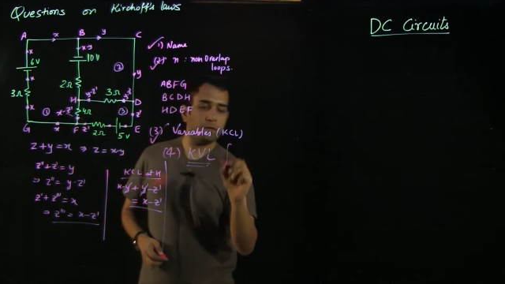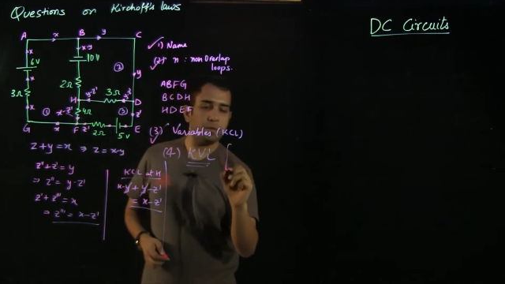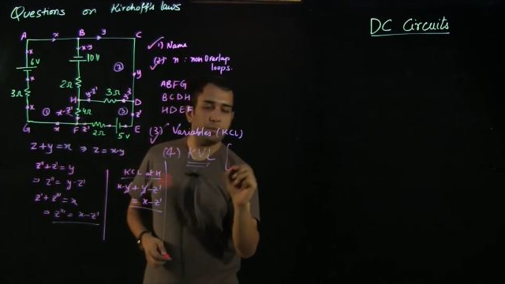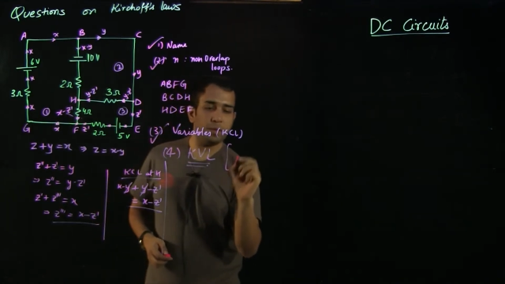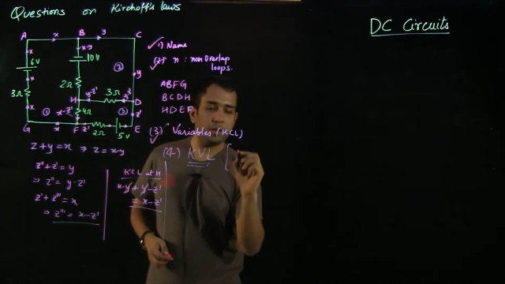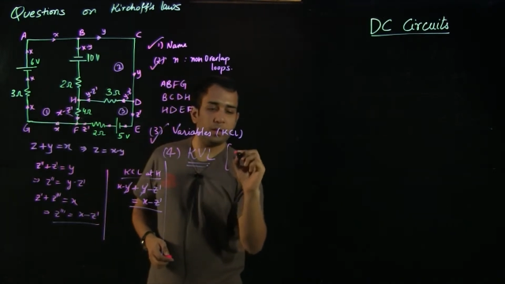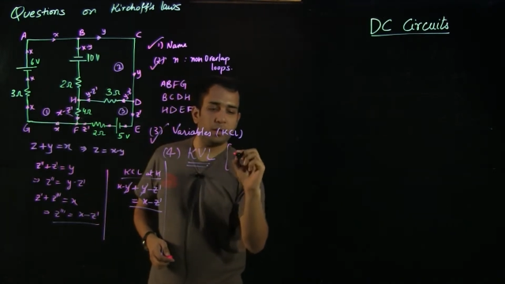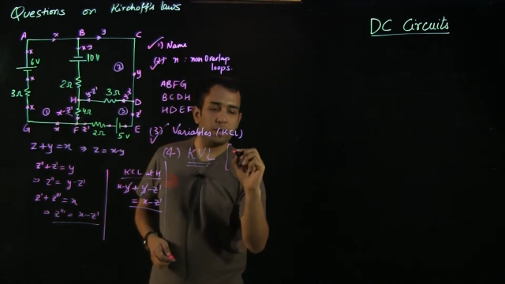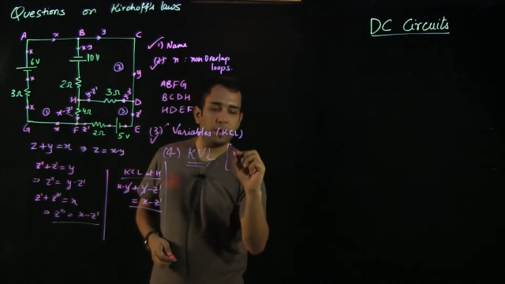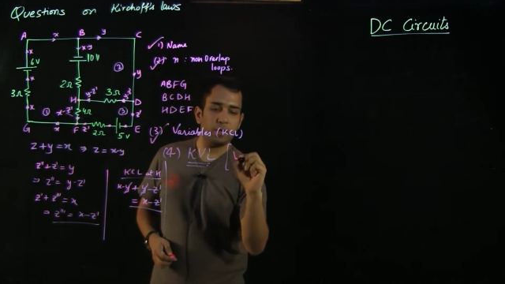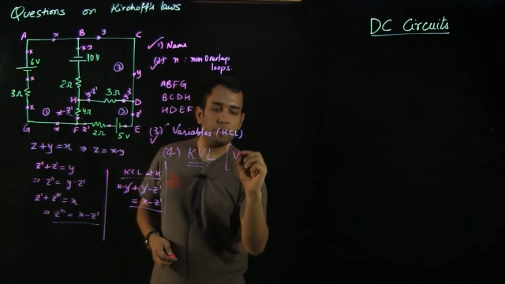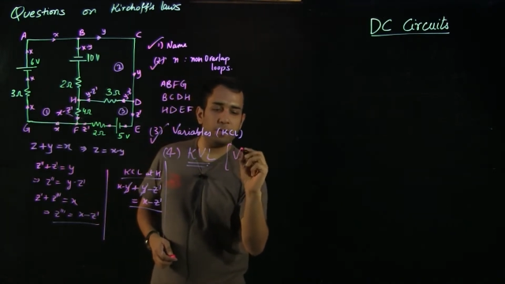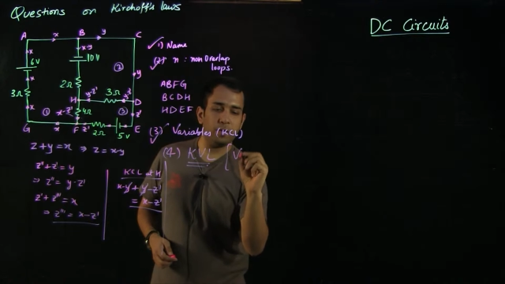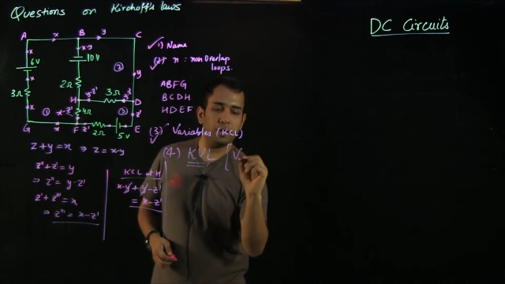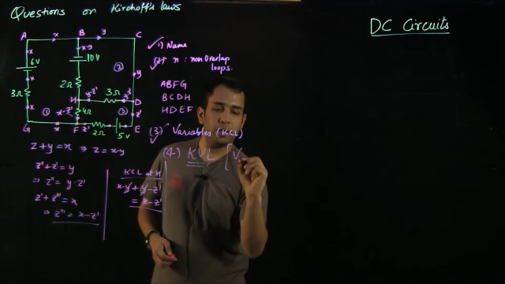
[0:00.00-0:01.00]
we mean that
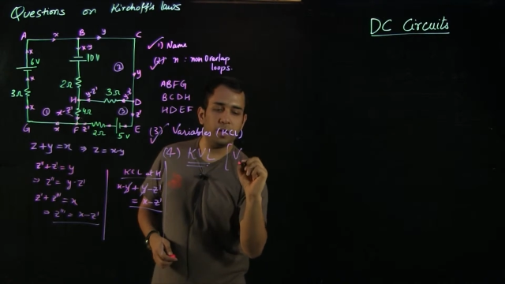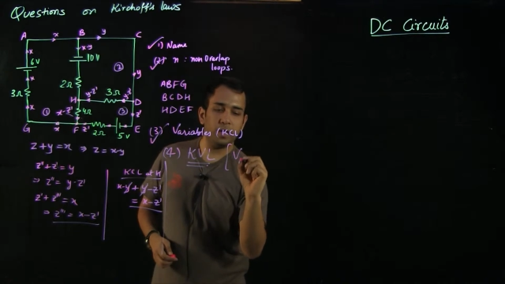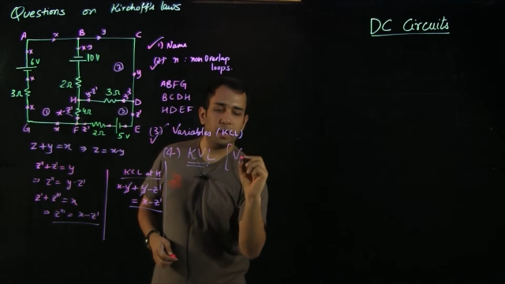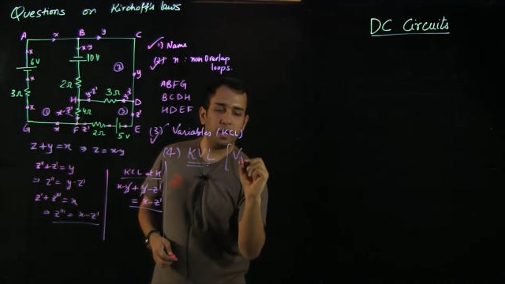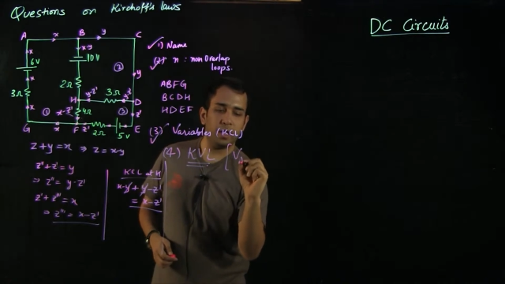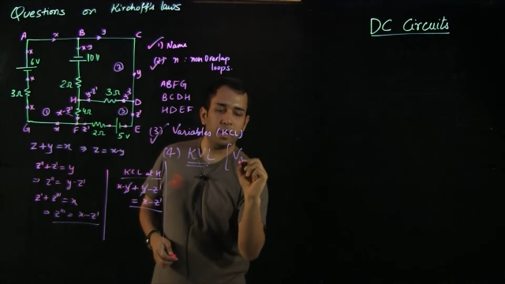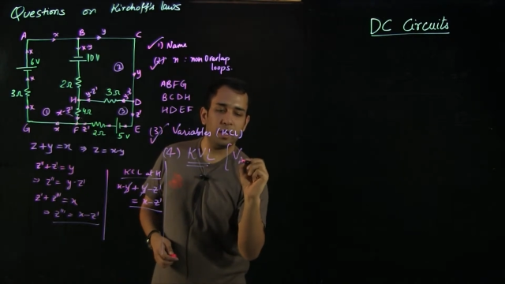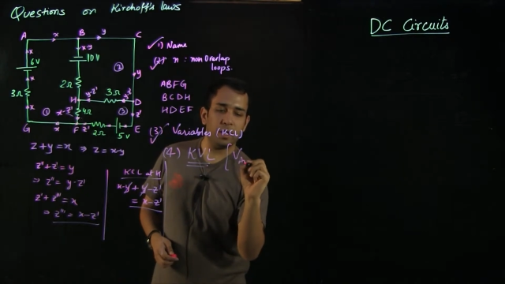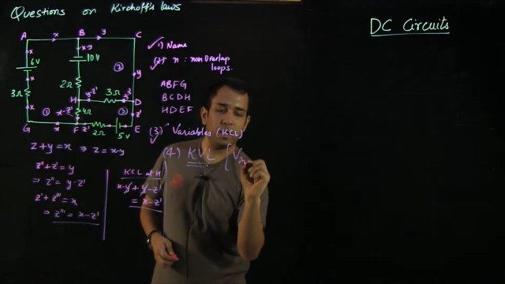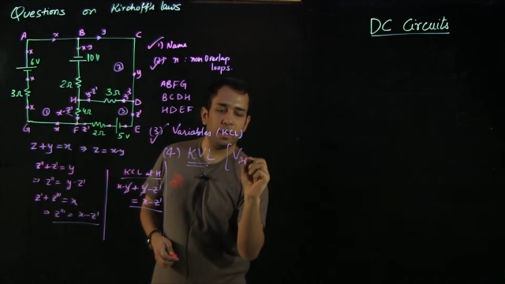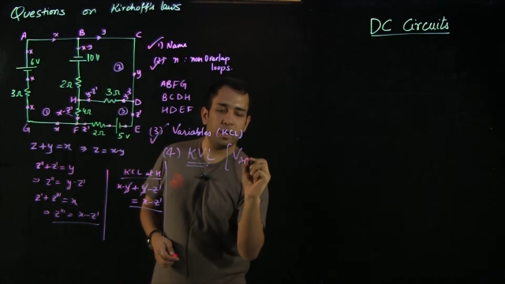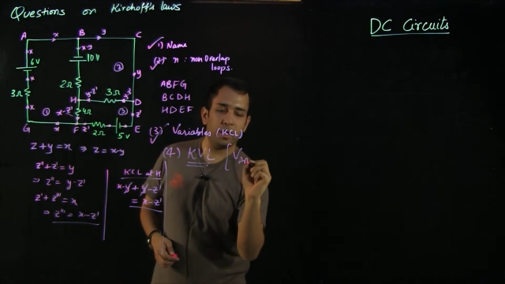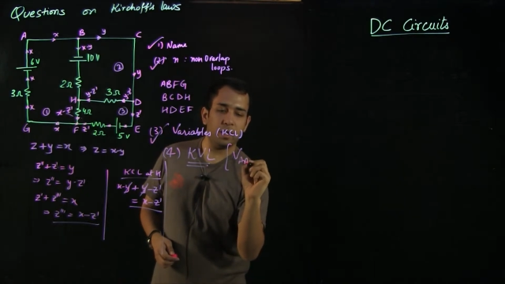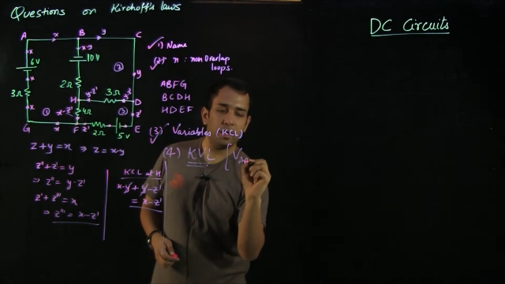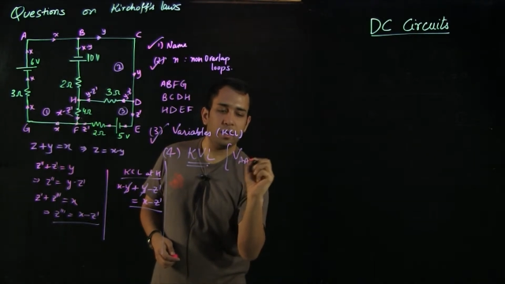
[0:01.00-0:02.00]

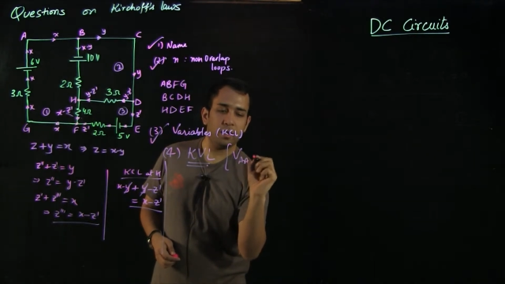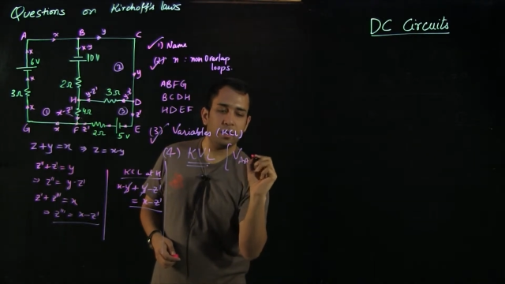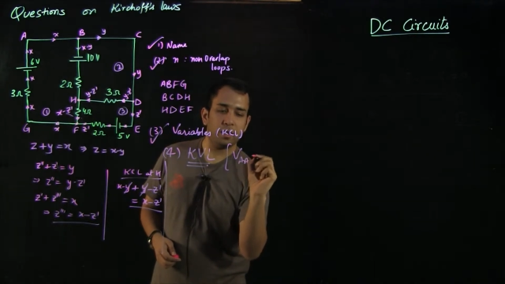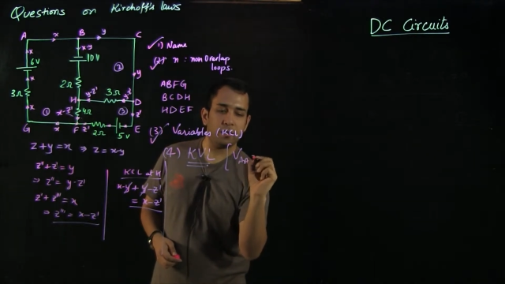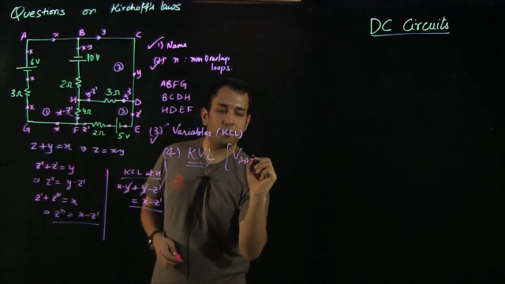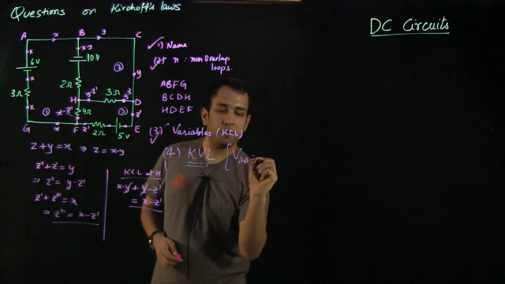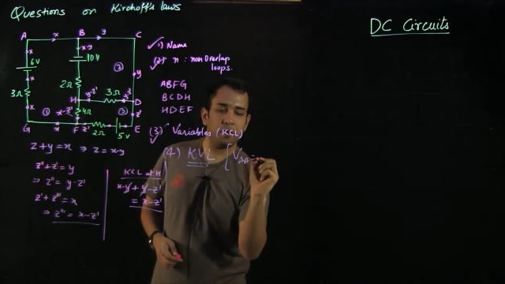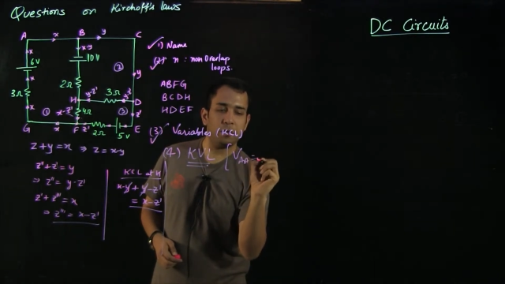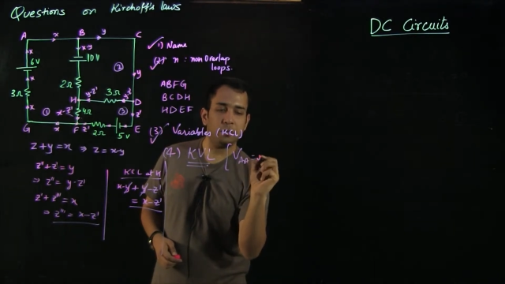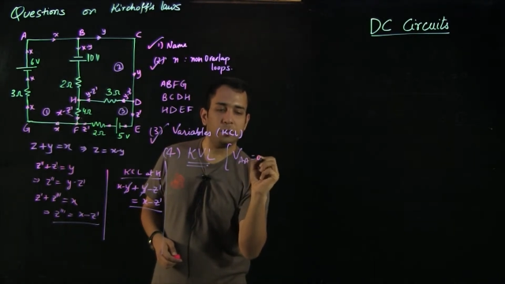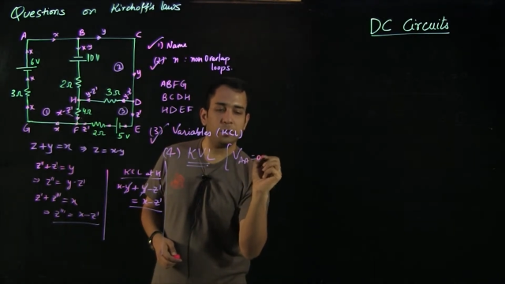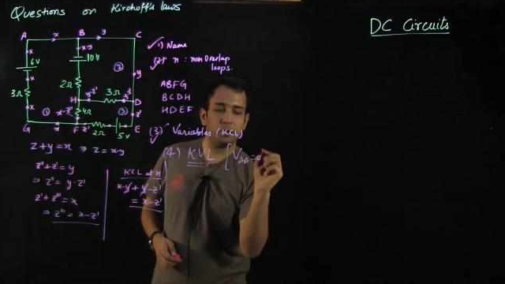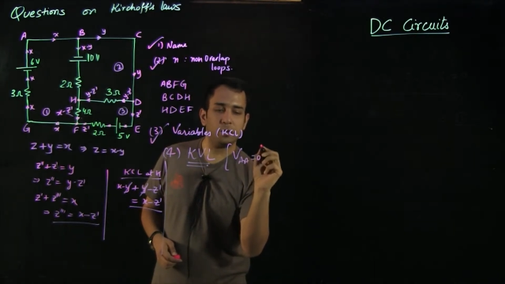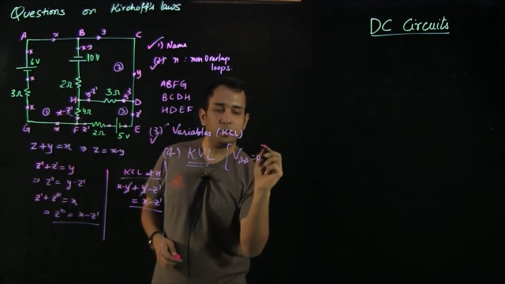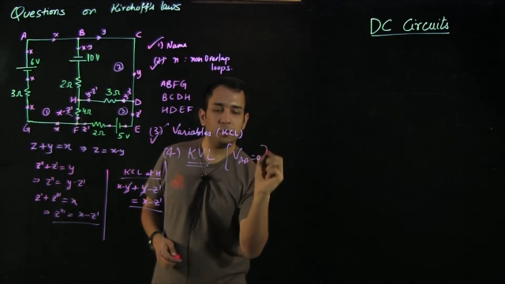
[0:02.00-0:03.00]
VAA equal to
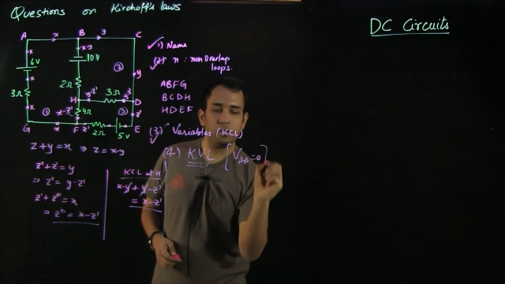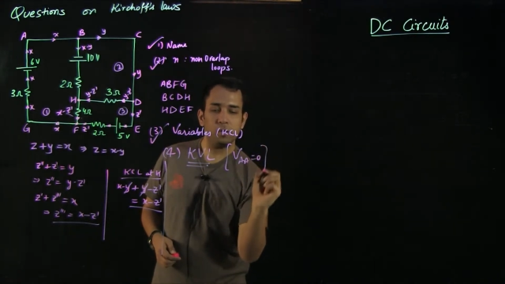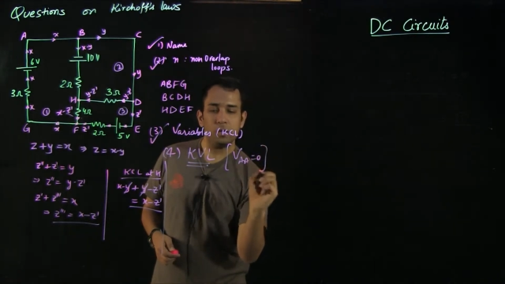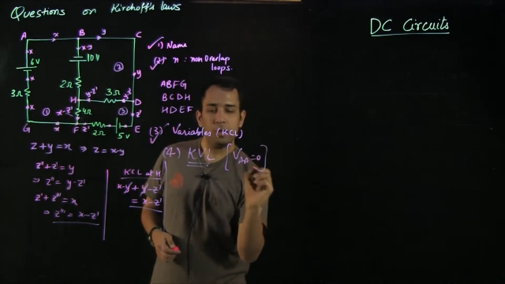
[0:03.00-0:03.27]
0